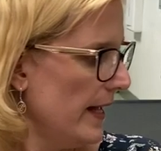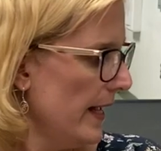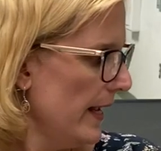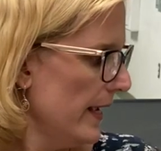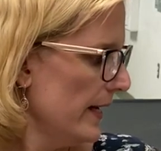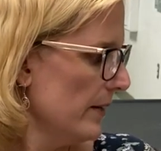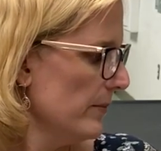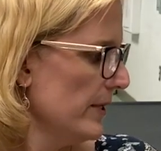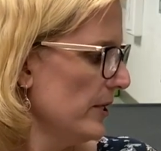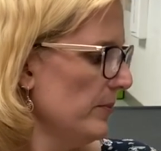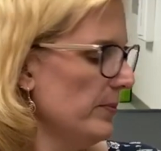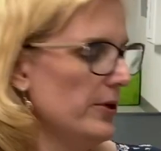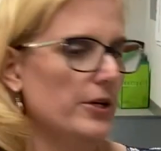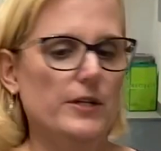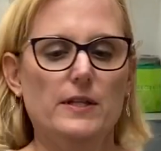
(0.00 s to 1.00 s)
And I'm gonna
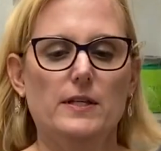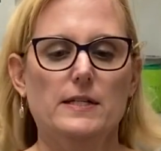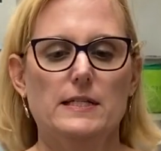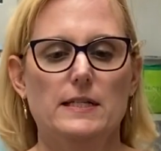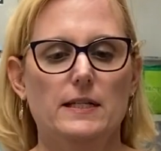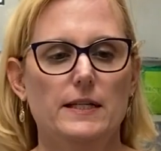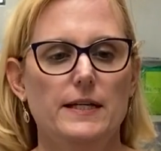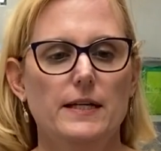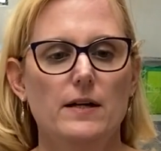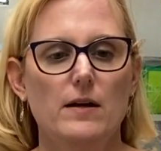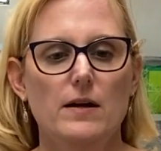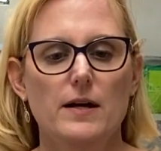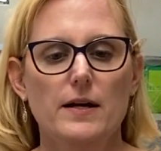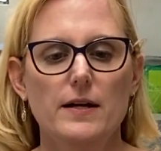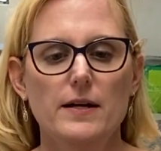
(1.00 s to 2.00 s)
put this lid
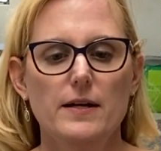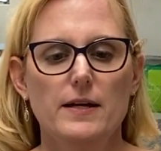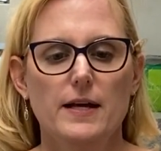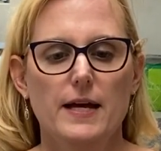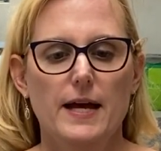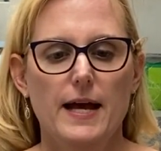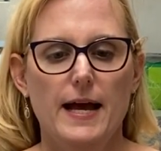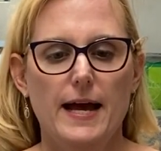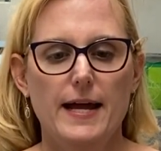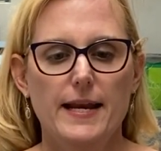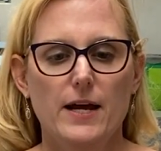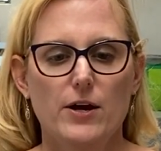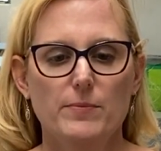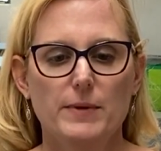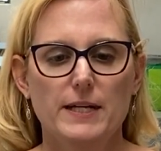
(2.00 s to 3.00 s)
on and
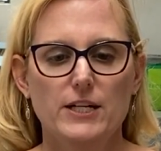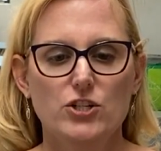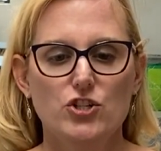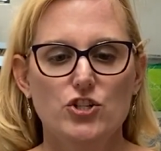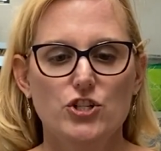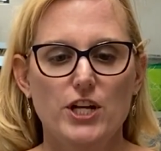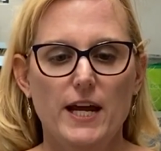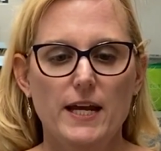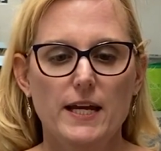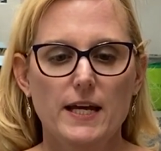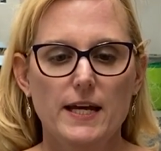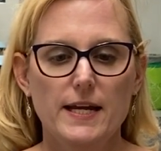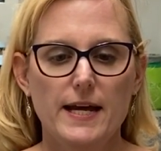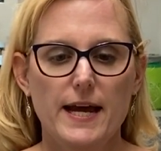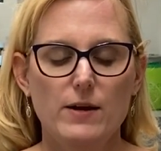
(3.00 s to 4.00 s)
now I'm gonna shake
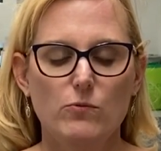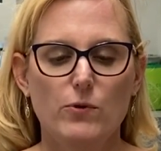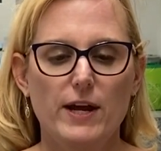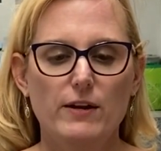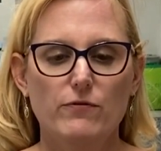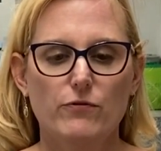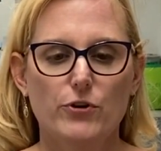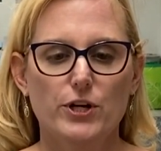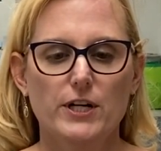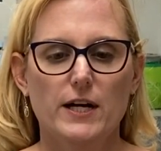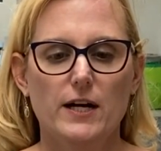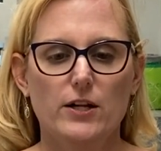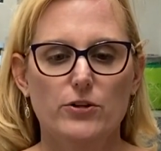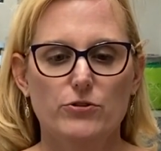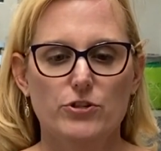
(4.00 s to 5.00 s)
it and wait for a
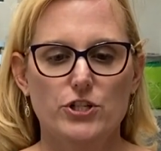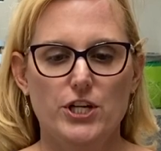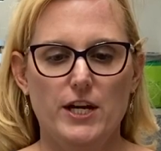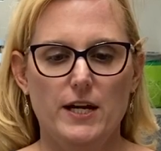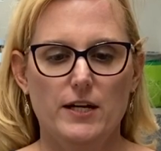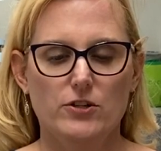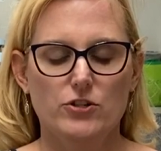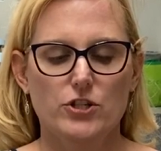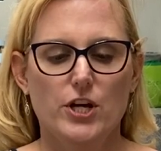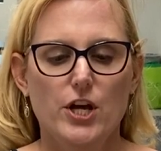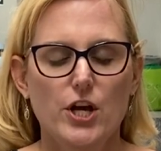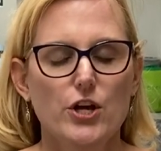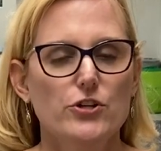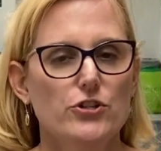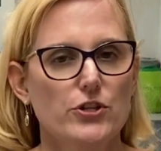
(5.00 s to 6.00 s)
color change.
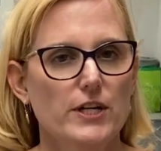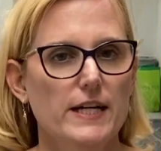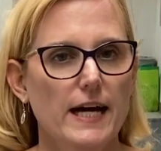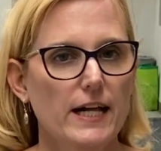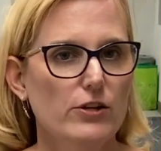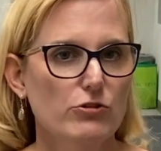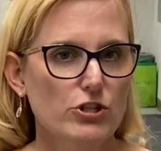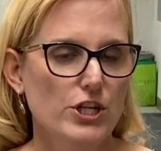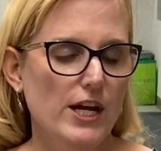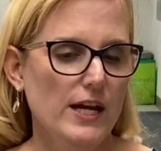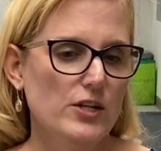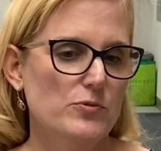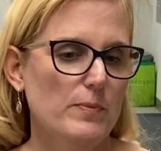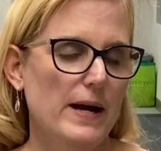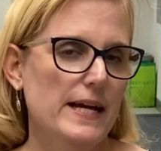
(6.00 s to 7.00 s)
So the color
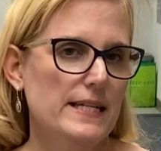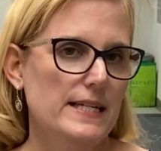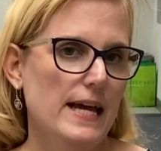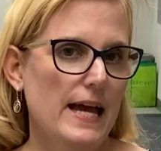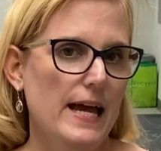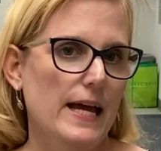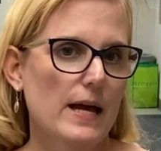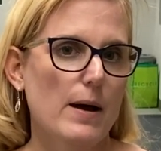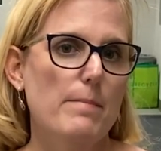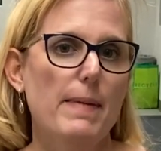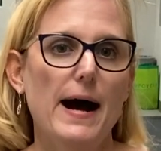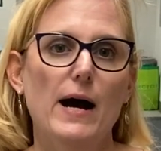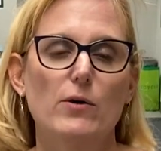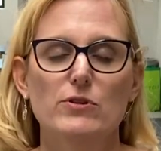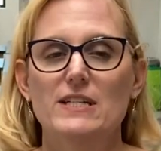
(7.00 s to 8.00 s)
change might take
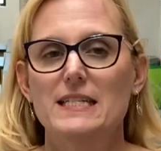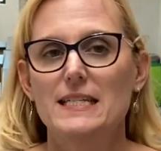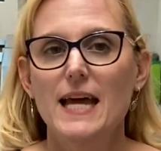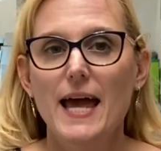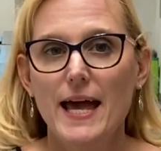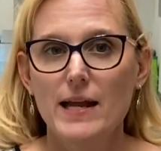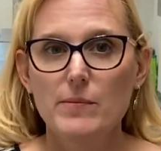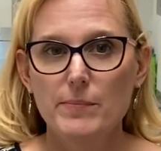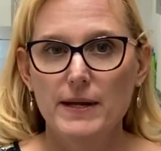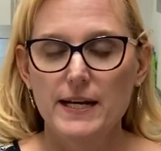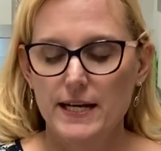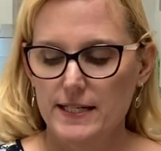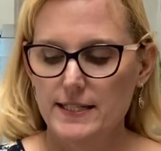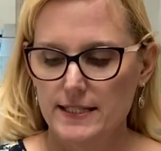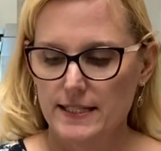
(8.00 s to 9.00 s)
about 10
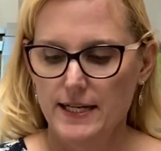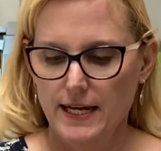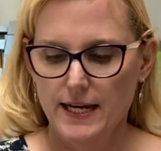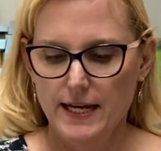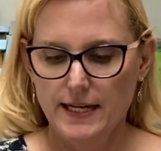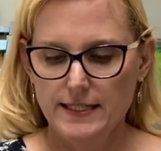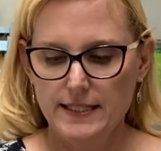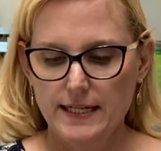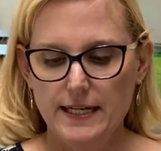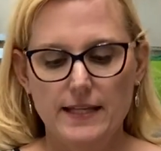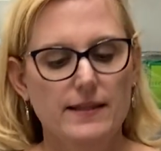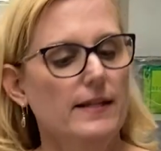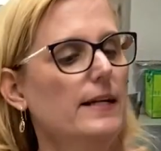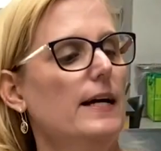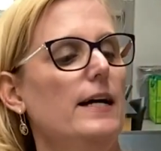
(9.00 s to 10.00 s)
minutes to
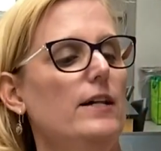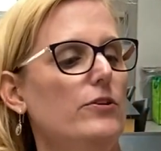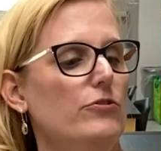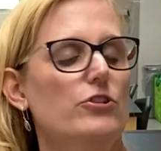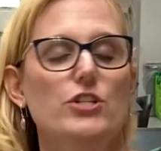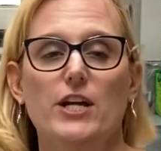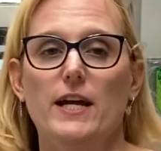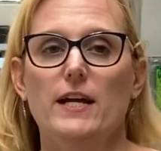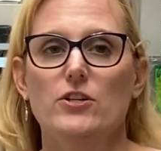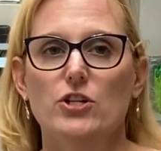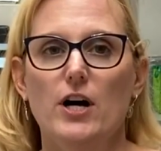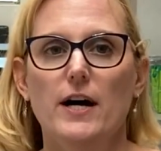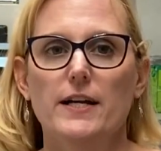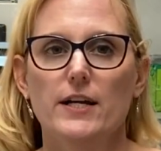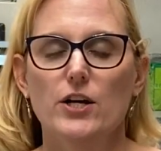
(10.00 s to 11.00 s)
get the color change
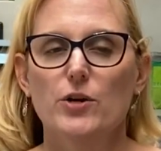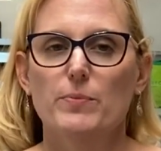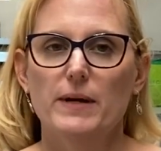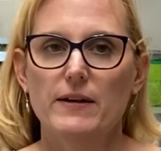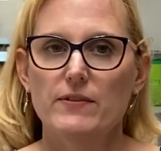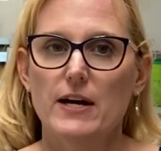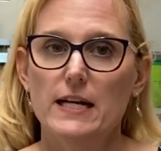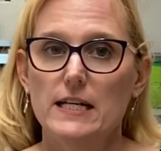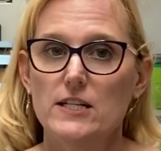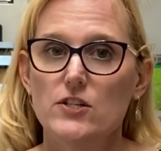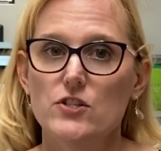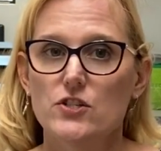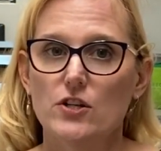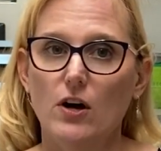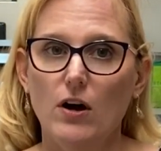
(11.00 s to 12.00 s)
on here, but I've got to
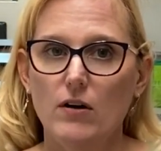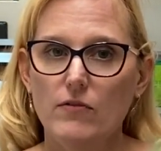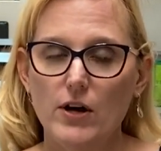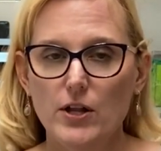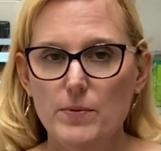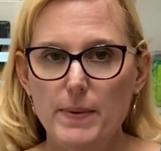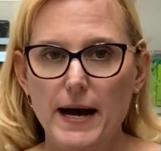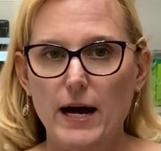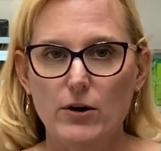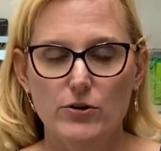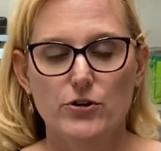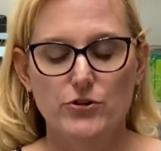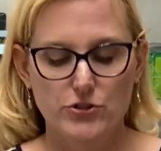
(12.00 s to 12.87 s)
dissolve all the powder.